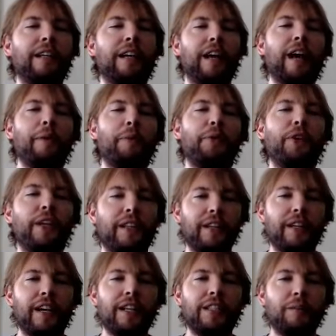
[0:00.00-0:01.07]
upset the
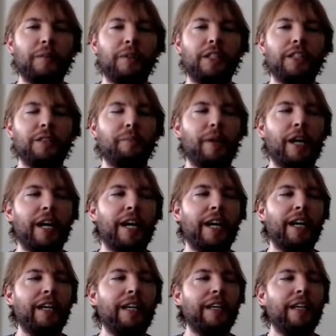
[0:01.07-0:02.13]
customers
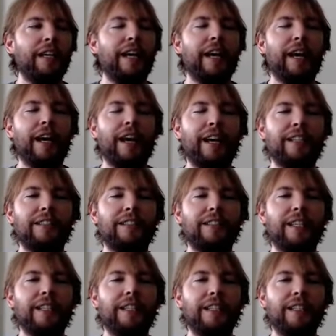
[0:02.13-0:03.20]
by
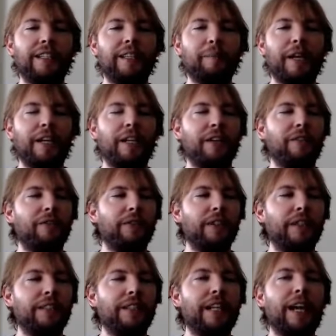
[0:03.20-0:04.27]
extending the
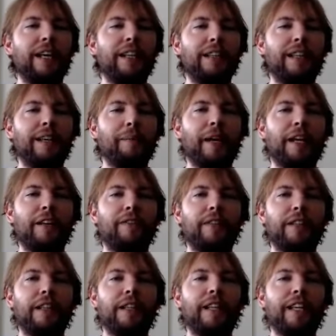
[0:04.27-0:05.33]
the
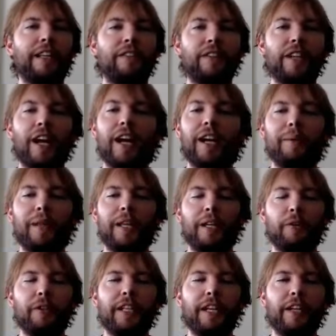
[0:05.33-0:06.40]
length of time that it
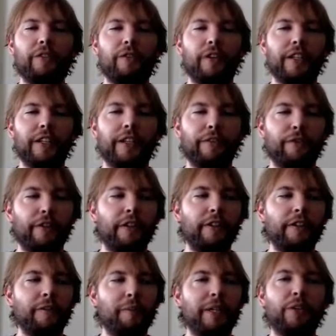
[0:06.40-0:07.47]
would take for a
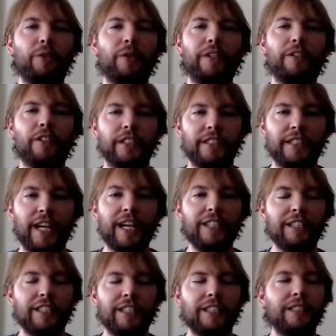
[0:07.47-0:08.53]
confirmed Bitcoin
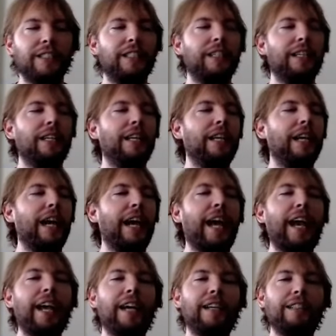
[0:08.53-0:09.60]
transaction,
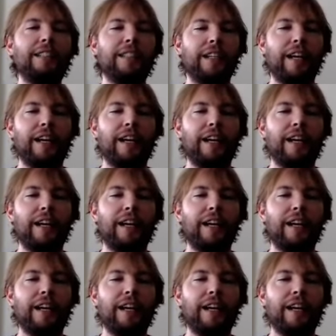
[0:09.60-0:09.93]
and